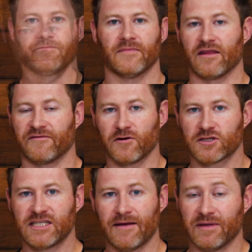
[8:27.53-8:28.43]
Now, the
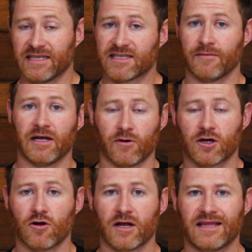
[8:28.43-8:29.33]
first tip, and this is going to be a
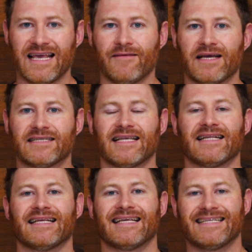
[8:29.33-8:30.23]
recurring theme, is
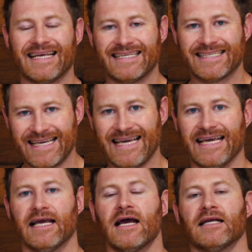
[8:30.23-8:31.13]
that it is
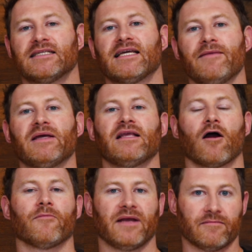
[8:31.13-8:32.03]
key to keeping the
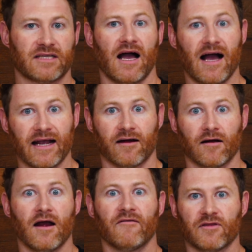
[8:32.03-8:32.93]
RPMs
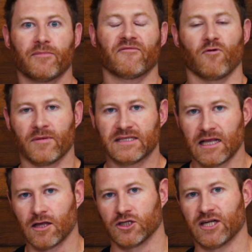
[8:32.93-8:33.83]
higher for the performance
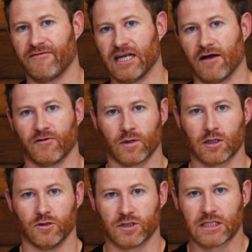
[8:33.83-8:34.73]
and longevity of a
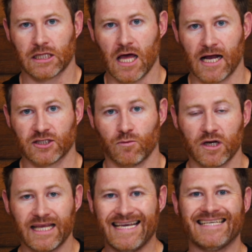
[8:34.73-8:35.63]
Rekluse clutch. And one
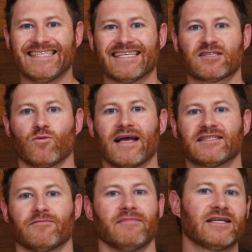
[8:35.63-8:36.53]
of the easiest ways
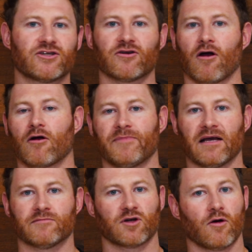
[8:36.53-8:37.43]
to make sure your
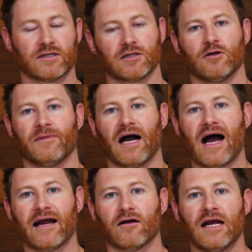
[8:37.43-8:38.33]
RPMs are always a little bit
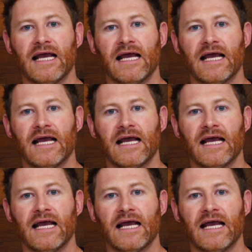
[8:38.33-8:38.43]
higher